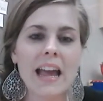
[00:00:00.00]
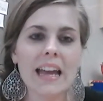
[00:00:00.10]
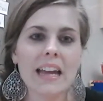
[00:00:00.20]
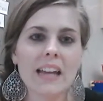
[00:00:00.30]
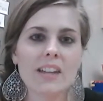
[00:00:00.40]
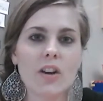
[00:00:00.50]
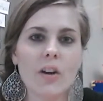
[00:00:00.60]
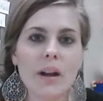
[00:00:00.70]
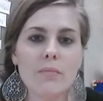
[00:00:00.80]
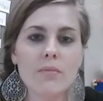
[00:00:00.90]
And I'll go
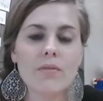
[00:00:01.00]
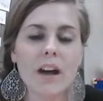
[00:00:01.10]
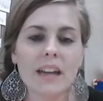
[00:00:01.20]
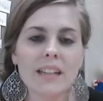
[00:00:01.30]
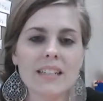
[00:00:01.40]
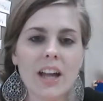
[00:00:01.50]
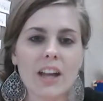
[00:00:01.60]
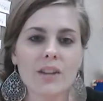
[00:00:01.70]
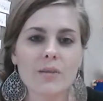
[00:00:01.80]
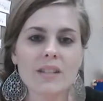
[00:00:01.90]
ahead and move on and tell
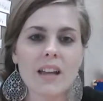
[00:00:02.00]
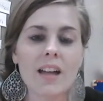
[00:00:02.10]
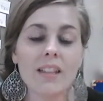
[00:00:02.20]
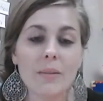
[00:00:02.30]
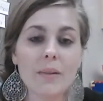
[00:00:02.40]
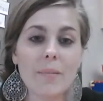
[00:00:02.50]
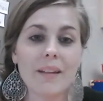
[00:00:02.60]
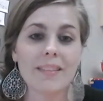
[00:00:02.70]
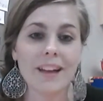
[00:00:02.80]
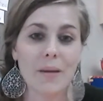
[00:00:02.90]
you a little bit
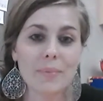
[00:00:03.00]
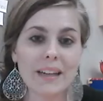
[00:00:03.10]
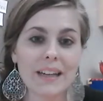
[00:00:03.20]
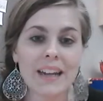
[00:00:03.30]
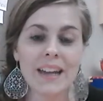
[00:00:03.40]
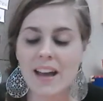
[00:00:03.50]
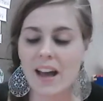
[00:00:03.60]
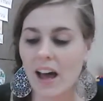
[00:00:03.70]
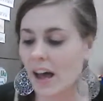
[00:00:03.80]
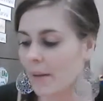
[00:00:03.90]
about the company.
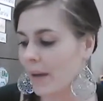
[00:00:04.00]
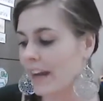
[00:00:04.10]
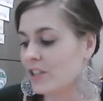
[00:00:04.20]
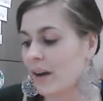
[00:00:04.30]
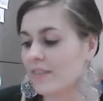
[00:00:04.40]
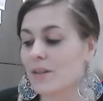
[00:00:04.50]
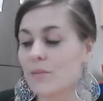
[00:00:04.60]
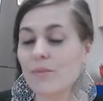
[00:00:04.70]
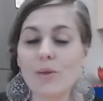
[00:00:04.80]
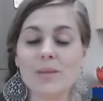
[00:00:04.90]
I do have
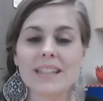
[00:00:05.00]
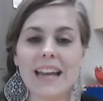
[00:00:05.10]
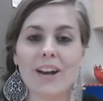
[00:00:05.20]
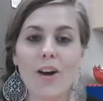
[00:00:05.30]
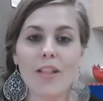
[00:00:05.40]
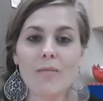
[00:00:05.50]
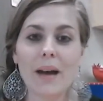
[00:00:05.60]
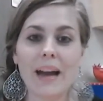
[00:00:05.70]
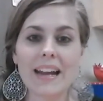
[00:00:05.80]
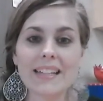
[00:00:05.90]
some notes, and all of
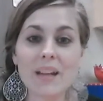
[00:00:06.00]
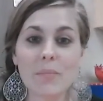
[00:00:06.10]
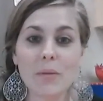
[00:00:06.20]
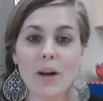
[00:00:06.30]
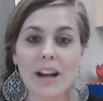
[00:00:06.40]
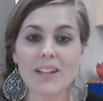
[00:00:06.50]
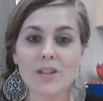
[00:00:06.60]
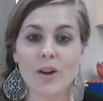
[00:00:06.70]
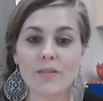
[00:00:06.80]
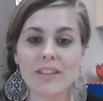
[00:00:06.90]
my sample products
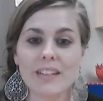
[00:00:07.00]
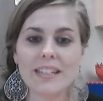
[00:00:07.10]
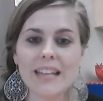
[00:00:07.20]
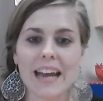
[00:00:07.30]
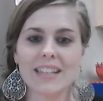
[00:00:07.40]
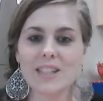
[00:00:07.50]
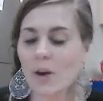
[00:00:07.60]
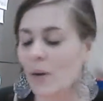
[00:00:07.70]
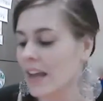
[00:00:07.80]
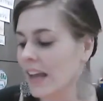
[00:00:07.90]
are over to the side. So
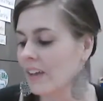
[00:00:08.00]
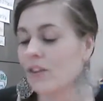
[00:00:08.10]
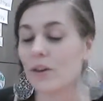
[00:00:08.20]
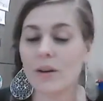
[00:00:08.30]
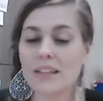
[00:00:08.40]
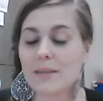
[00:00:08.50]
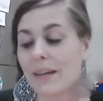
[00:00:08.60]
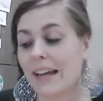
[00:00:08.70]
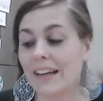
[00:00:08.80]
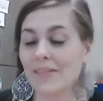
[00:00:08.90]
if you notice
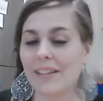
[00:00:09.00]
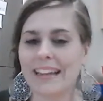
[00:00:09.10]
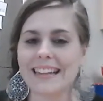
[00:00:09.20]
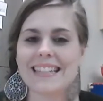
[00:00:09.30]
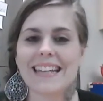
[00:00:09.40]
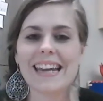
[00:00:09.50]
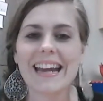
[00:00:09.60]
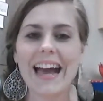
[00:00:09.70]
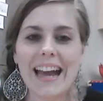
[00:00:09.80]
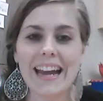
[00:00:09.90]
me kind of
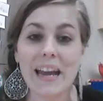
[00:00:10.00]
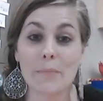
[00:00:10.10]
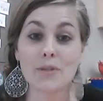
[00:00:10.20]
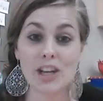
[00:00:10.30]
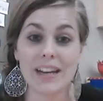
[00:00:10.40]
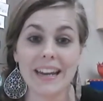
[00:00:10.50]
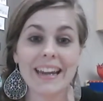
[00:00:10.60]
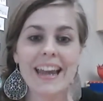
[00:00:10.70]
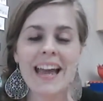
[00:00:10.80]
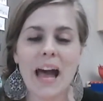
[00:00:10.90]
glancing, I am
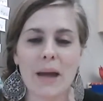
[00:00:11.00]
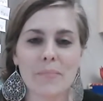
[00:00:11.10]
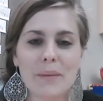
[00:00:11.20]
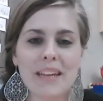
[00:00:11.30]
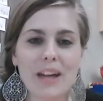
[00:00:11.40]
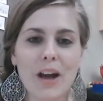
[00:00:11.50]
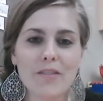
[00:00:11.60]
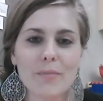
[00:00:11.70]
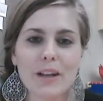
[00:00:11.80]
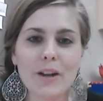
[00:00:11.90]
cheating. I'm peeking
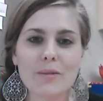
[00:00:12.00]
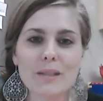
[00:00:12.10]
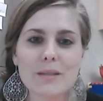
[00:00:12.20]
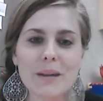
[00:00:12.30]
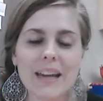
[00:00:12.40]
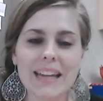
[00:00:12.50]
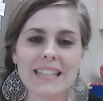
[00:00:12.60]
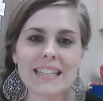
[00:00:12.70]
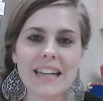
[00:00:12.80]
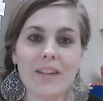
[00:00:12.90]
off my notes
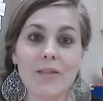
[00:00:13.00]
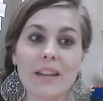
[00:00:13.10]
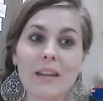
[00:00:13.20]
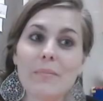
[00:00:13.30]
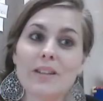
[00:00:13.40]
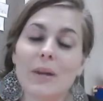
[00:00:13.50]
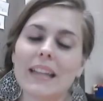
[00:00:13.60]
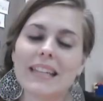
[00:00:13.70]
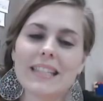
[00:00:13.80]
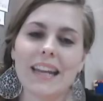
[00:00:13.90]
because I've only been doing
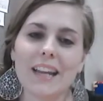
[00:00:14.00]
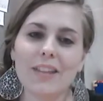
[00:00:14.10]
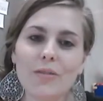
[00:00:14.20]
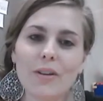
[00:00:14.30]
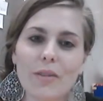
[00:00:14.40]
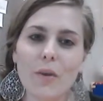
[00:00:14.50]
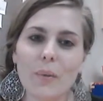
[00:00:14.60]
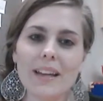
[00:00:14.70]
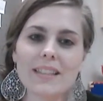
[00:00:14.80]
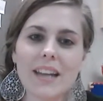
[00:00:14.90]
this like 3 or 4
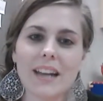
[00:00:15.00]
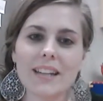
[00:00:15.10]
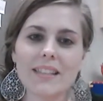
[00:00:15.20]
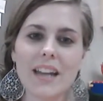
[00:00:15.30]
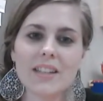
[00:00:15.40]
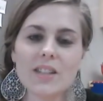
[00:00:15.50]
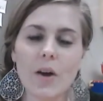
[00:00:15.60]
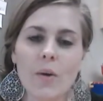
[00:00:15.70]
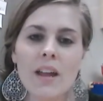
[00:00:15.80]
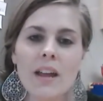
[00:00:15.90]
weeks, like I said.
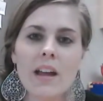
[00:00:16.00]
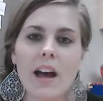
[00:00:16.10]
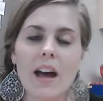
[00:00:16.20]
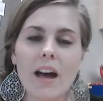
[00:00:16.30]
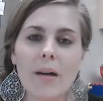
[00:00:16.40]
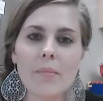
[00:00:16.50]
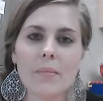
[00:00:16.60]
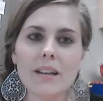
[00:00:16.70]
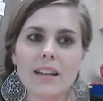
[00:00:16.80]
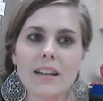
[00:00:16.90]
So
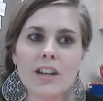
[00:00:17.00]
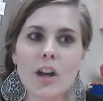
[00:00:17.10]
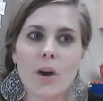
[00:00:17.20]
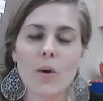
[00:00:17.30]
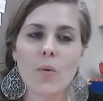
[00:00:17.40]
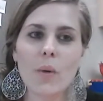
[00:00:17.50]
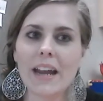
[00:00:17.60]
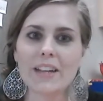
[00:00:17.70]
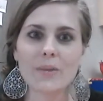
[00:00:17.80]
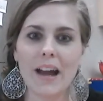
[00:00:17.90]
no
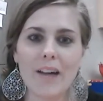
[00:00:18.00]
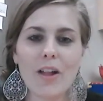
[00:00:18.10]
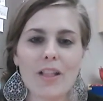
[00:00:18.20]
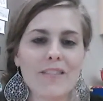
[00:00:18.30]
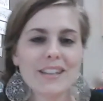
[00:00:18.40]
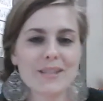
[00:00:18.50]
way do I have all of this